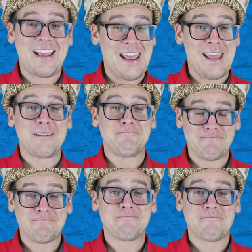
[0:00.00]
and king
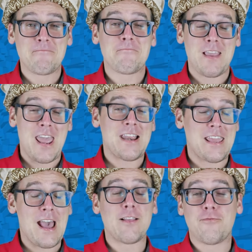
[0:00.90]
and
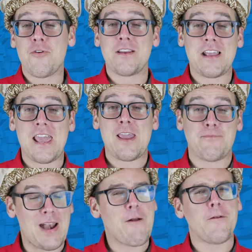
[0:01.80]
California King,
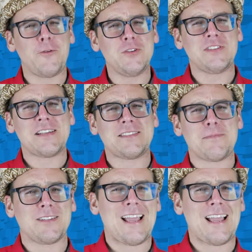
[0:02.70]
but I refuse to accept